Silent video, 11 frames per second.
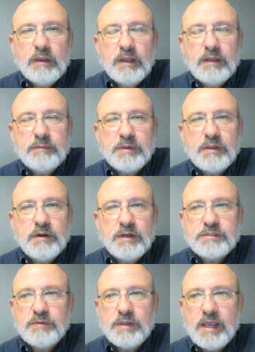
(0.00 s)
And
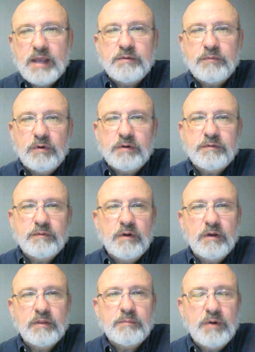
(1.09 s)
because we hadn't worked through
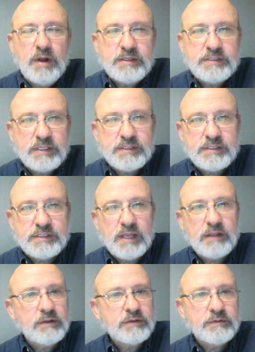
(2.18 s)
all the processes,
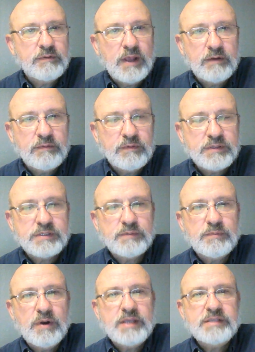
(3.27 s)
I looked around with a
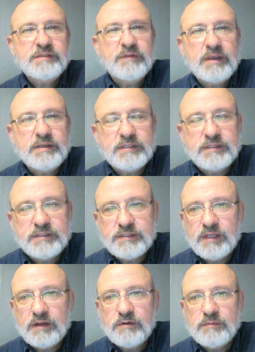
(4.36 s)
surprised face and
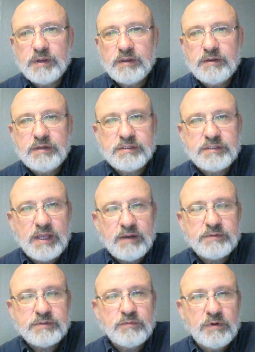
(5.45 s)
said, "Oh my goodness,
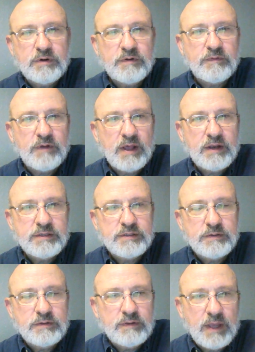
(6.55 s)
that was wonderful. How did you
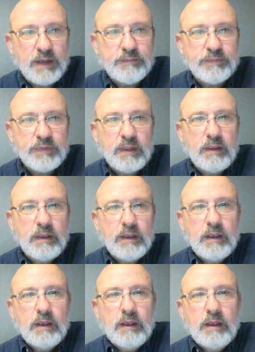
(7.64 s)
do that?"
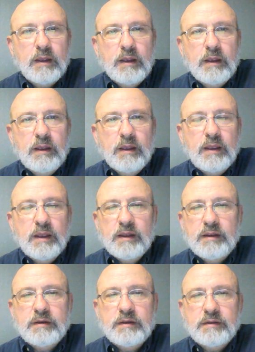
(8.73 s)

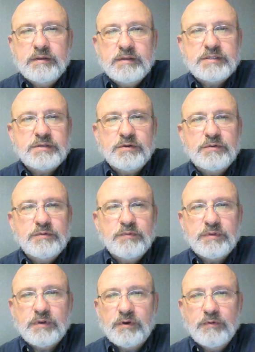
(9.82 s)
And this student,
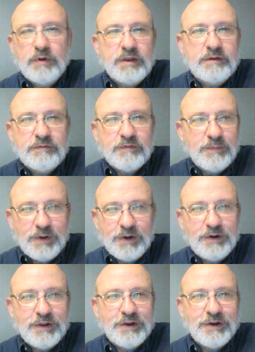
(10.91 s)
with a grin from
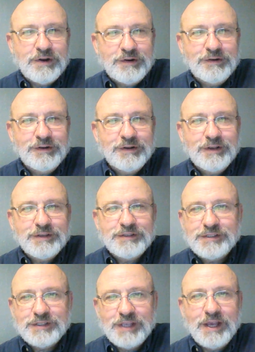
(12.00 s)
ear to ear,
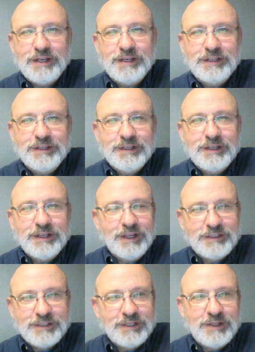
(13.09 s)
said,
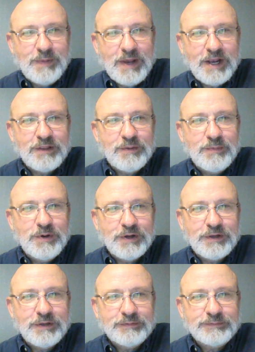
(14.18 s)
"It's in the back of the book."